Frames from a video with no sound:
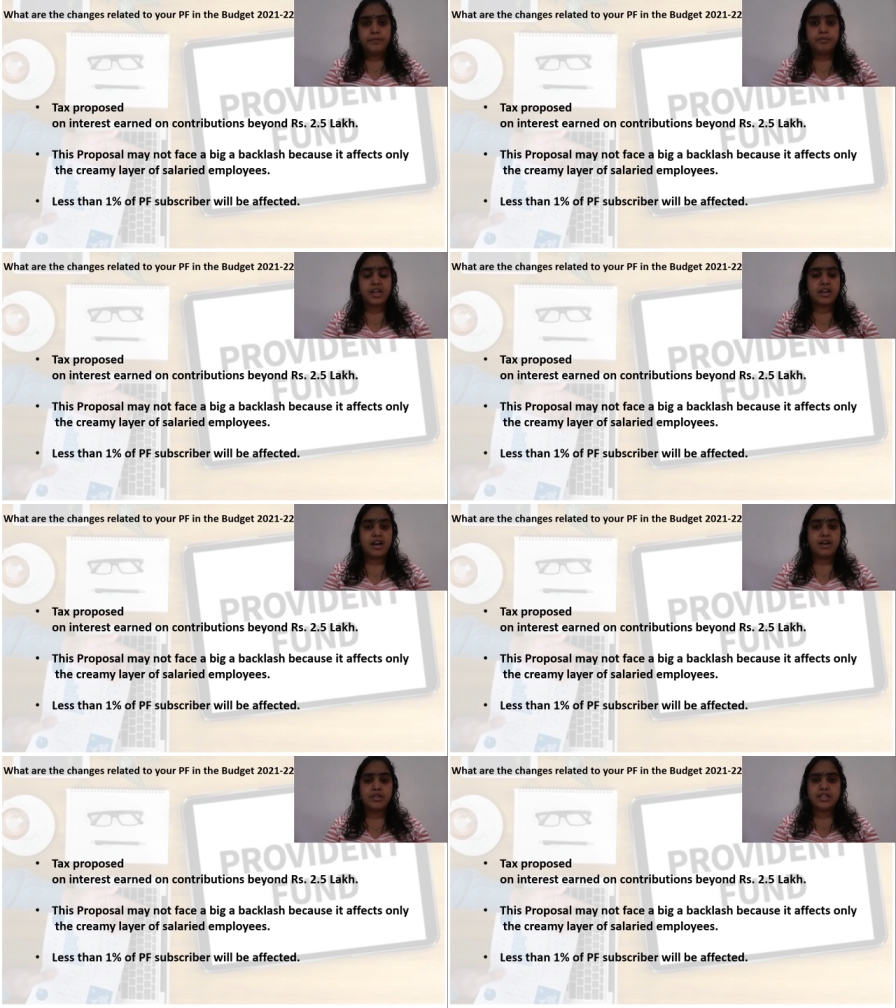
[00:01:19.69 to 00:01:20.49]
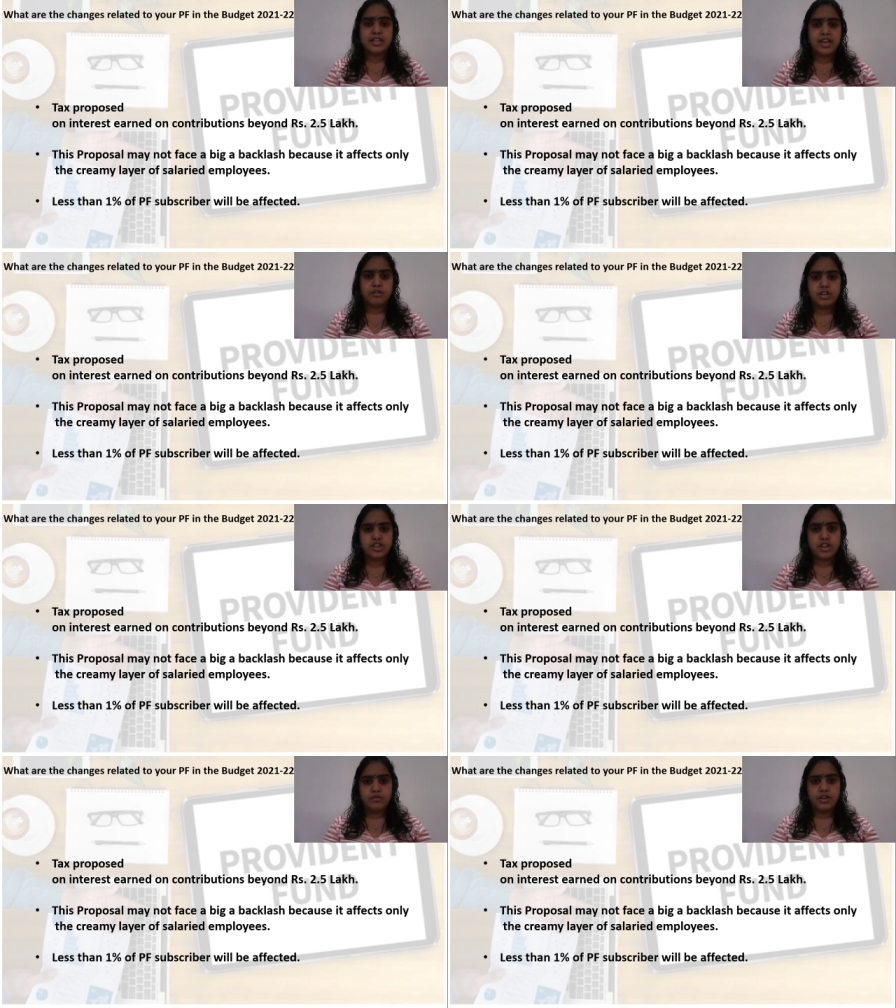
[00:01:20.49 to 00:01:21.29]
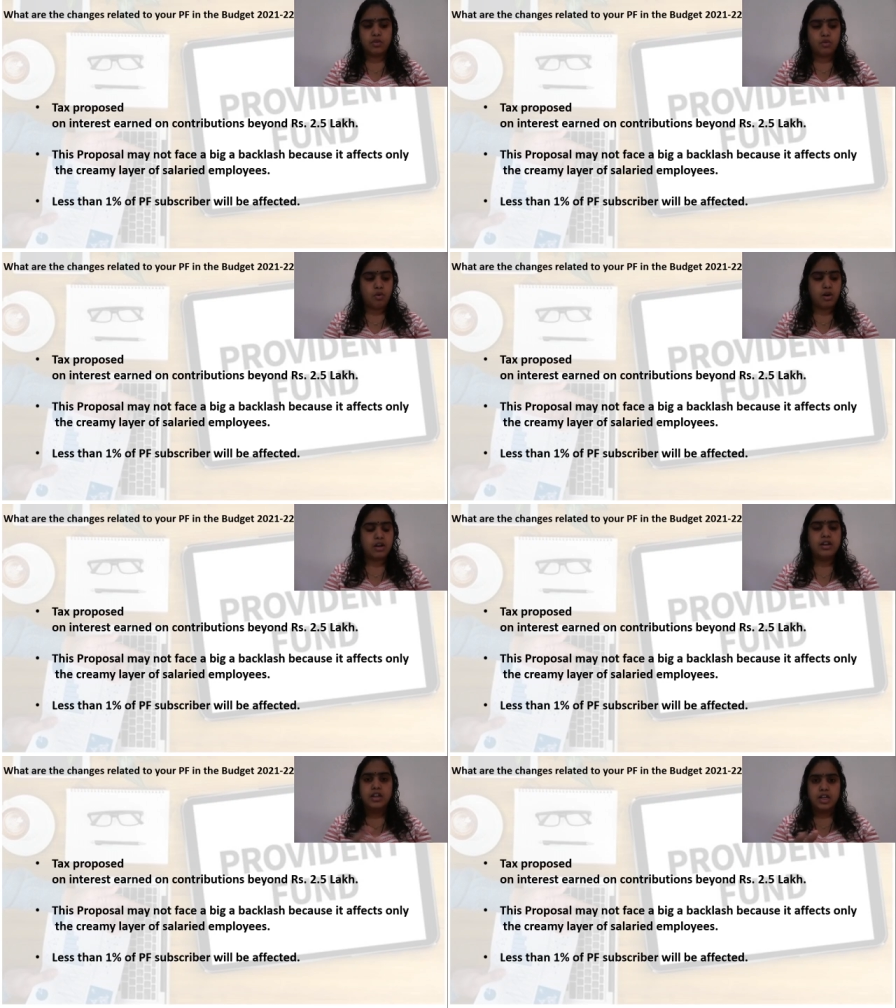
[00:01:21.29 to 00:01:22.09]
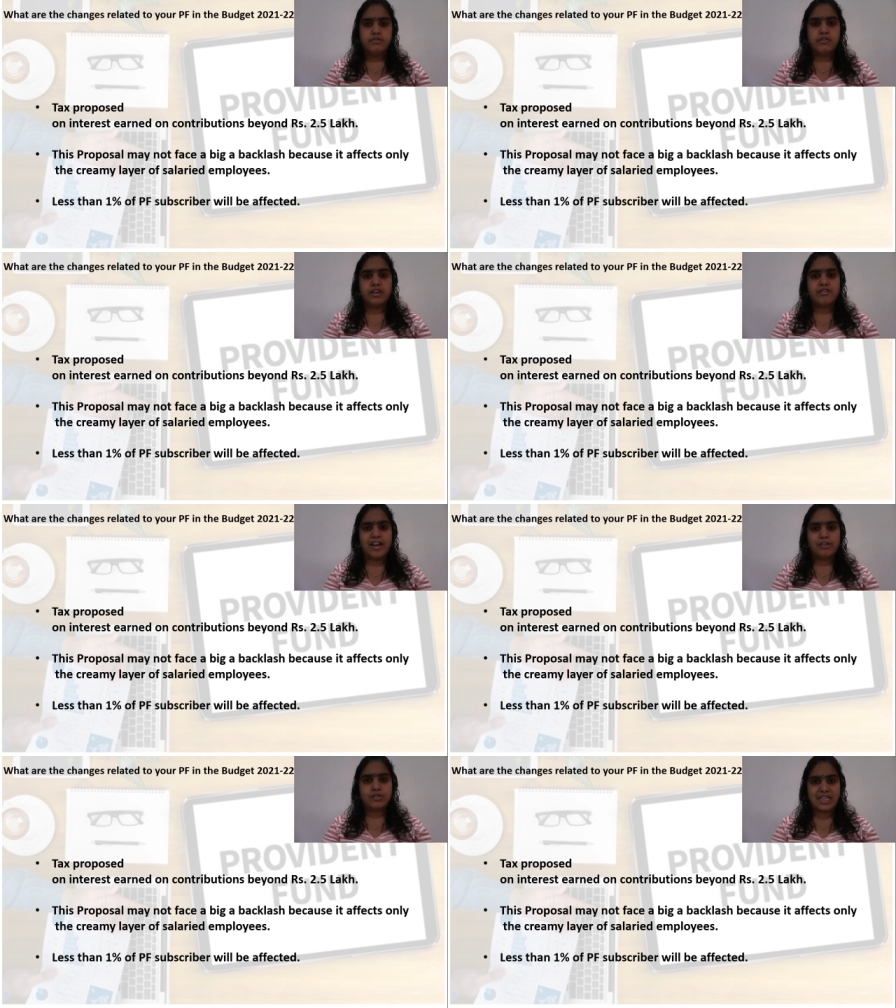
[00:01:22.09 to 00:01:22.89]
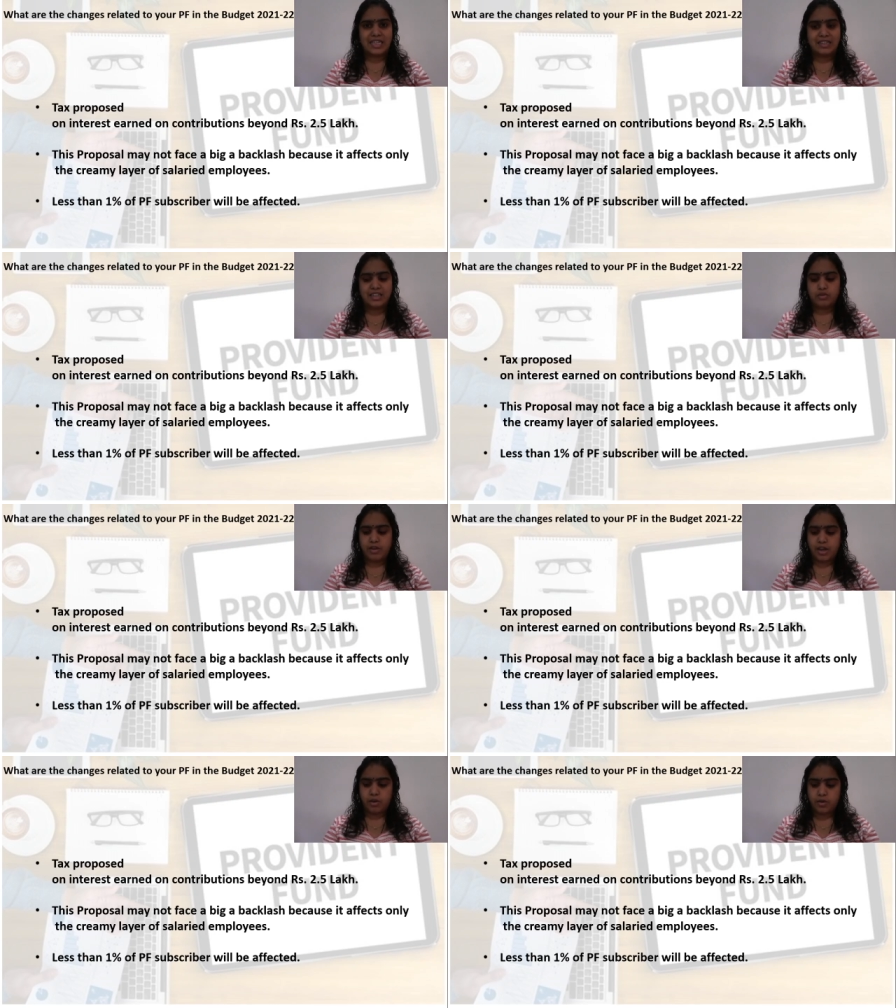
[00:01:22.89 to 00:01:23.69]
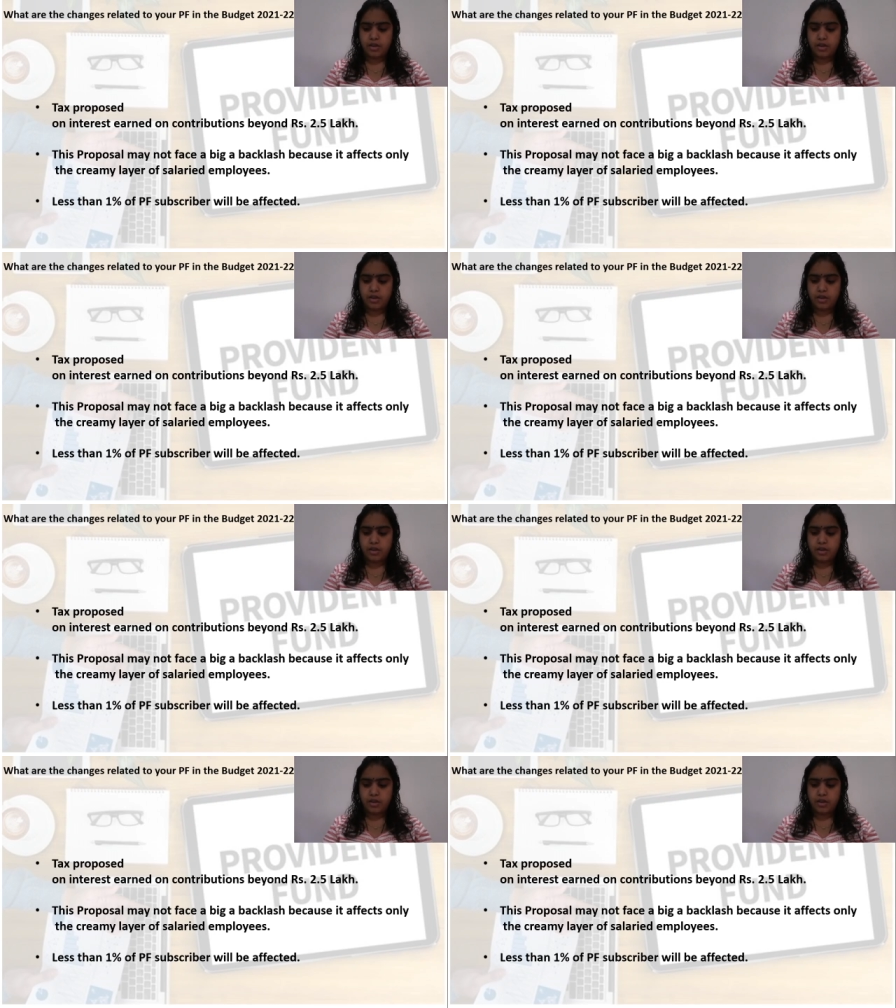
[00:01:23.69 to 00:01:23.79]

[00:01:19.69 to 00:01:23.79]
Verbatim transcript: but how this calculation will go on we will try to see in this video